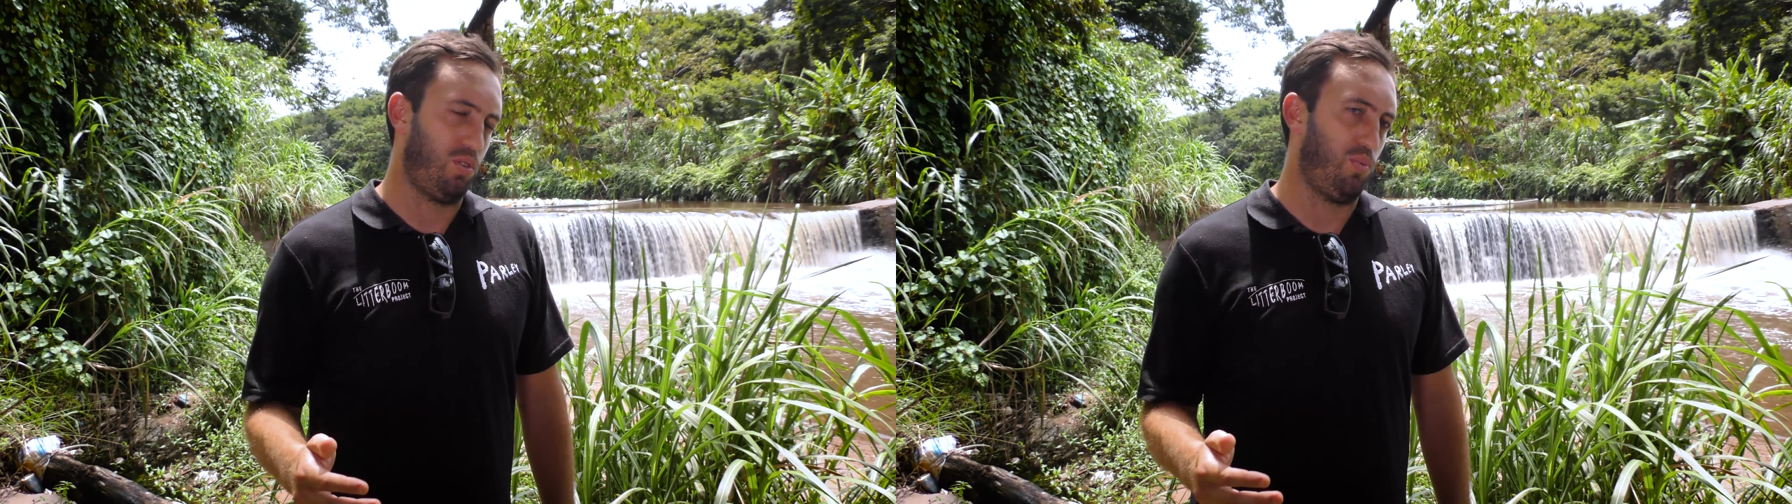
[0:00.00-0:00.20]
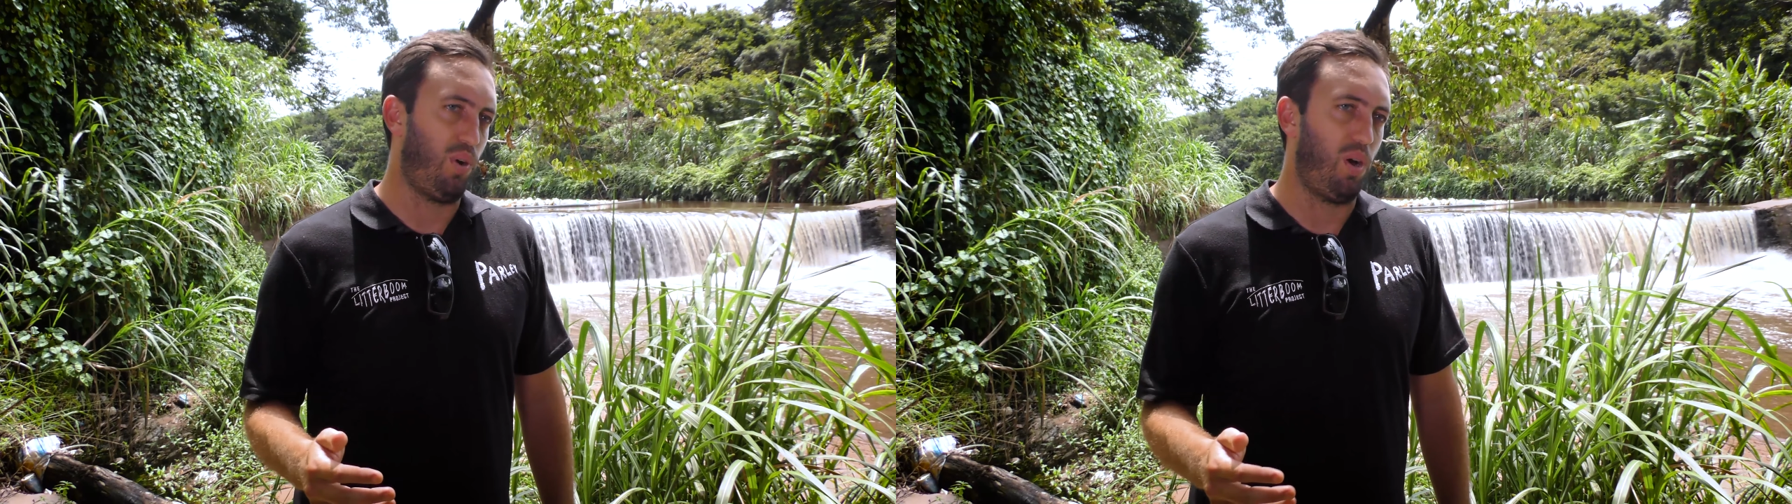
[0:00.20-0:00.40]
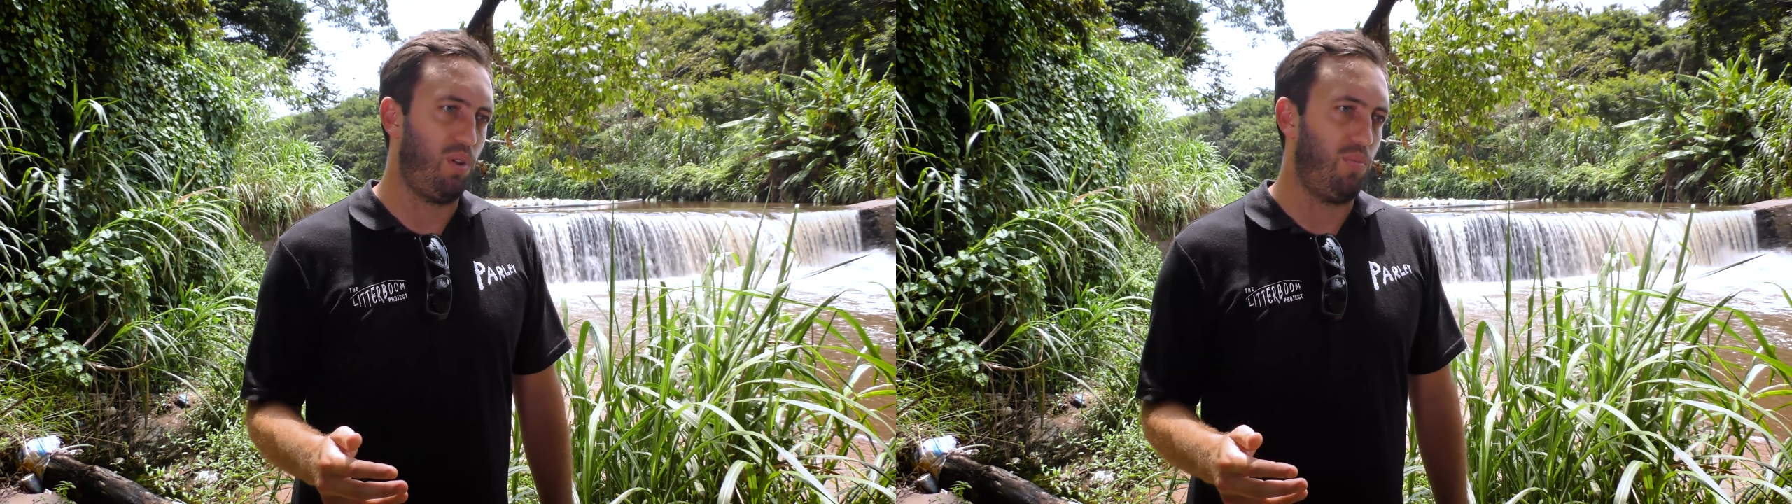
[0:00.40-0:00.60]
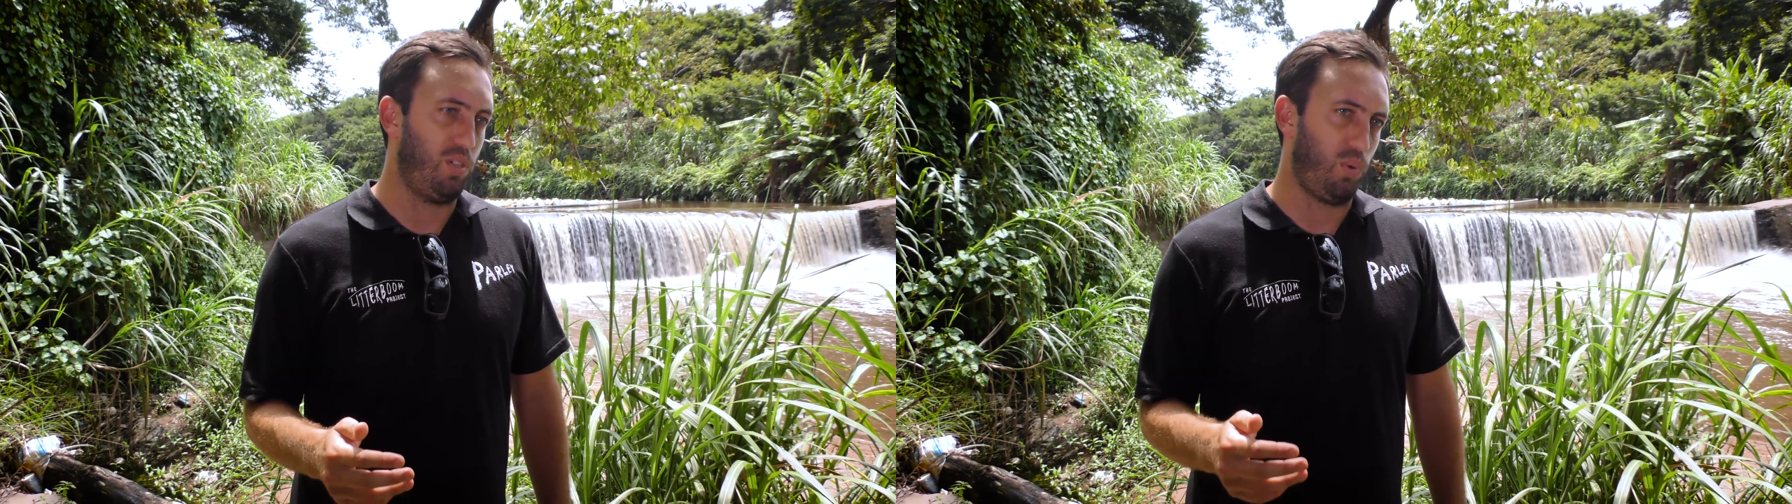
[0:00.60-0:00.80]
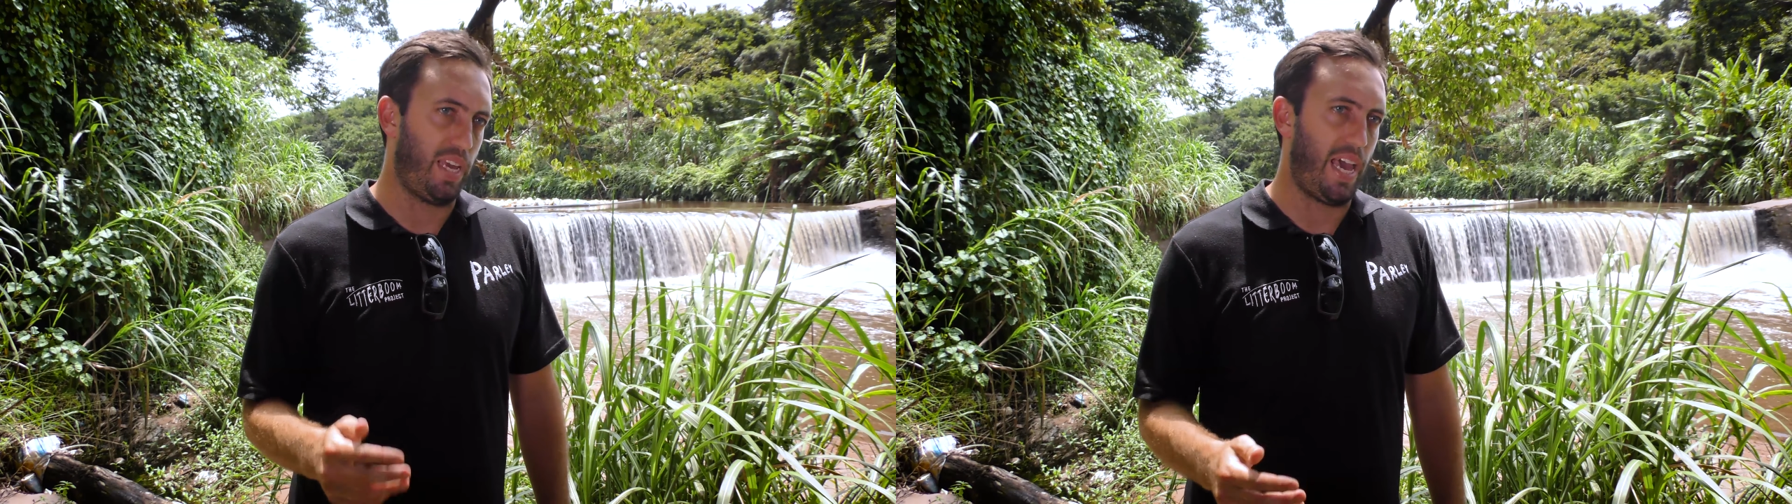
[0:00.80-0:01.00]
of the problem
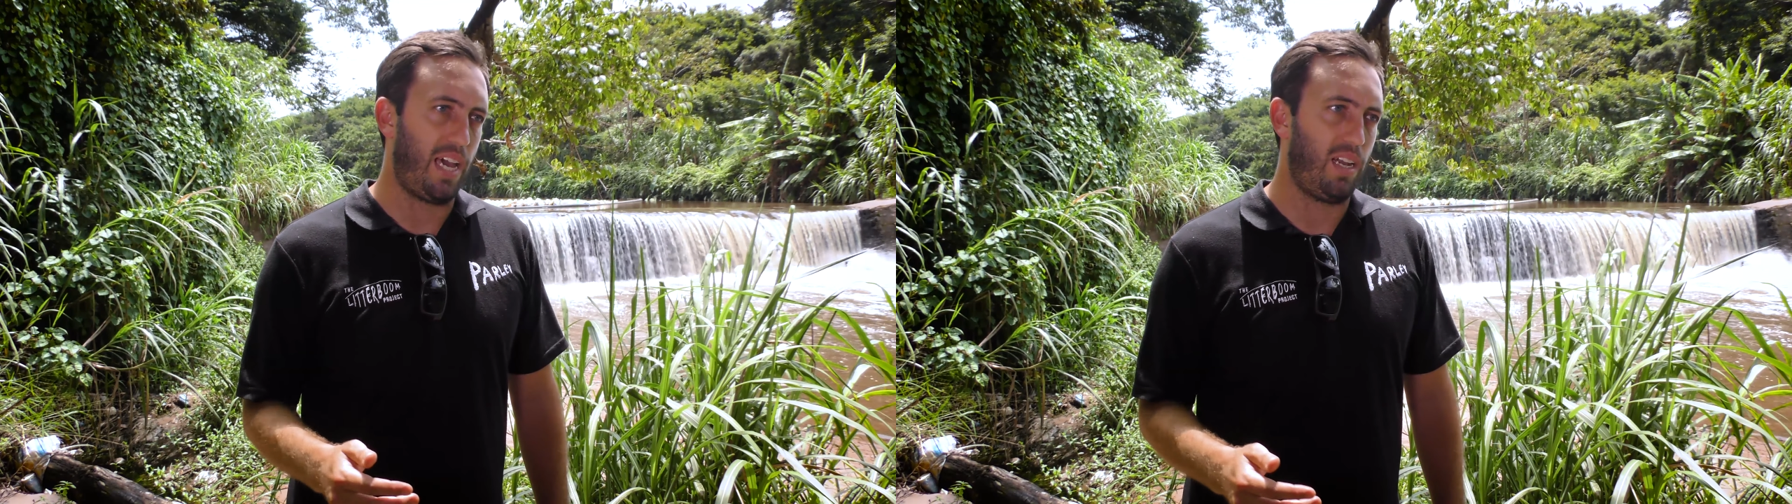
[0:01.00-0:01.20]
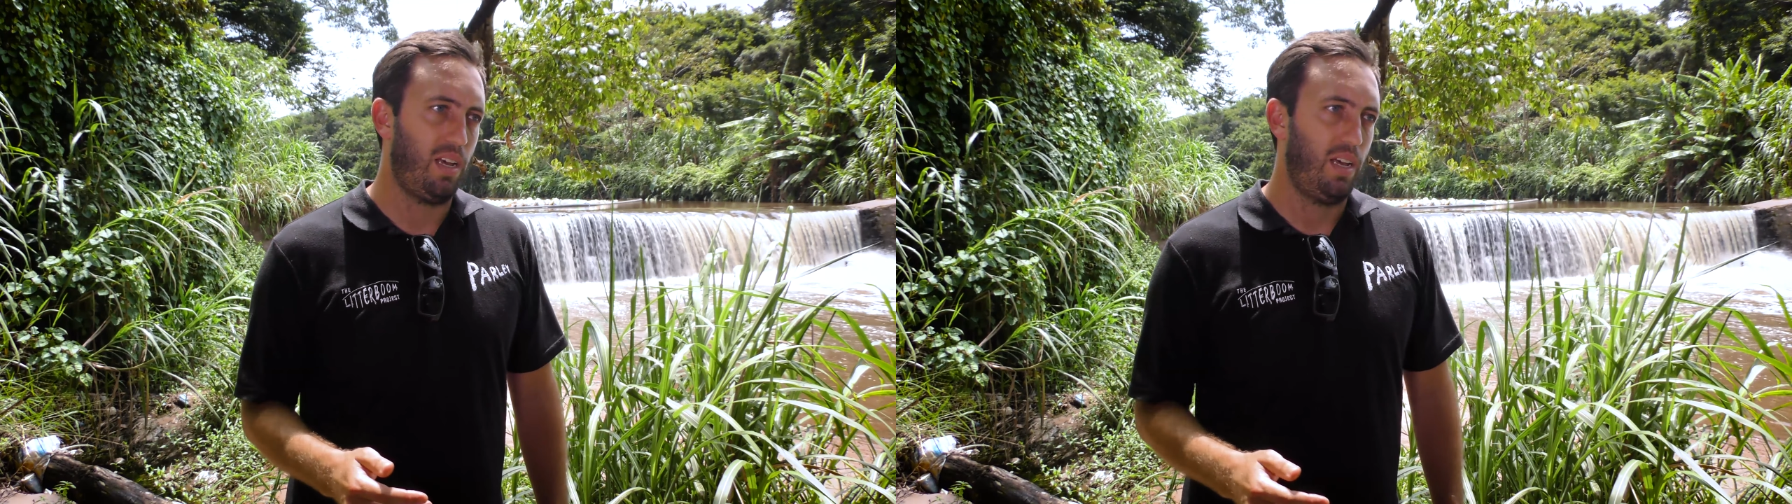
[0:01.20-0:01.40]
as we can,